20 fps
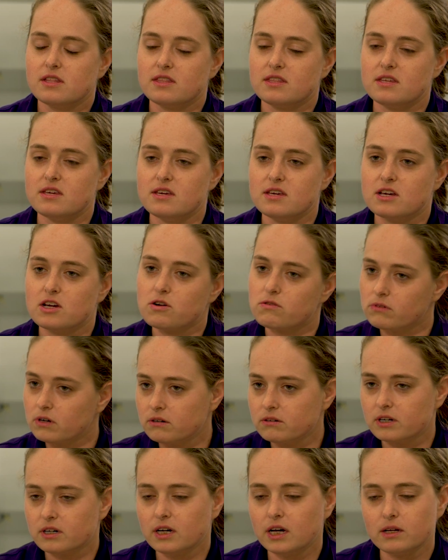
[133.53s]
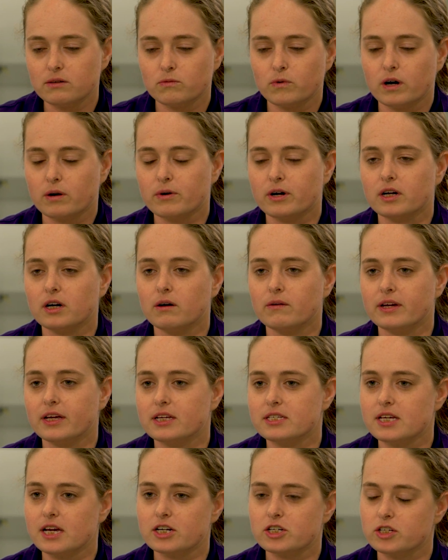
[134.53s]
The corona and where we're
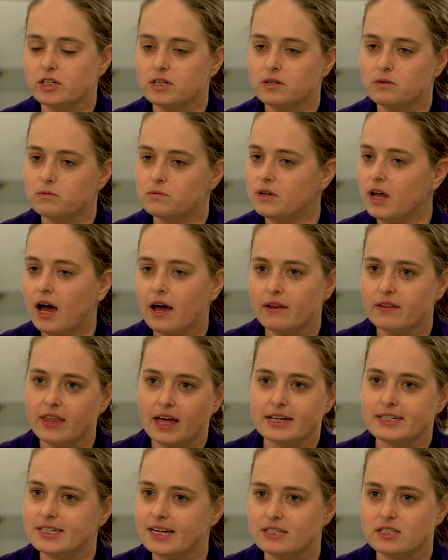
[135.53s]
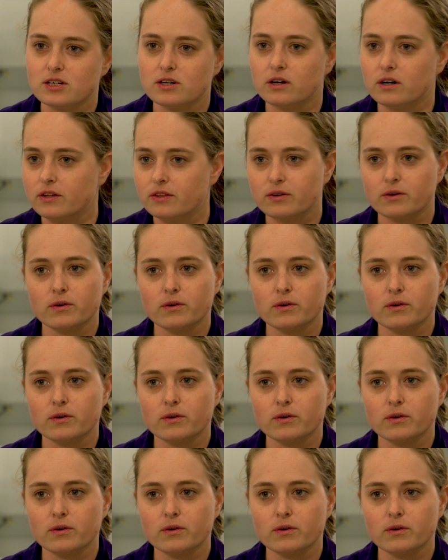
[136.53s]
going is actually not that dense at all.